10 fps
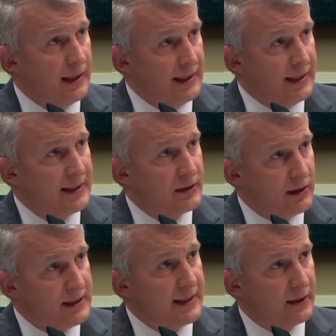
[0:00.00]
and I think it's
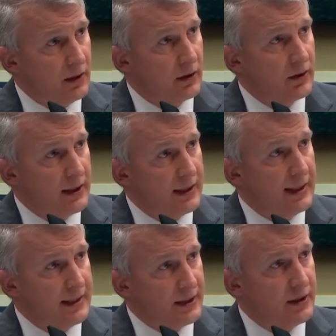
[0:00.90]
going to take longer than
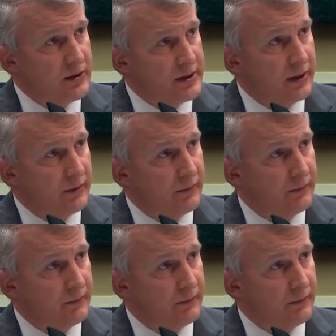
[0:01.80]
that to do so.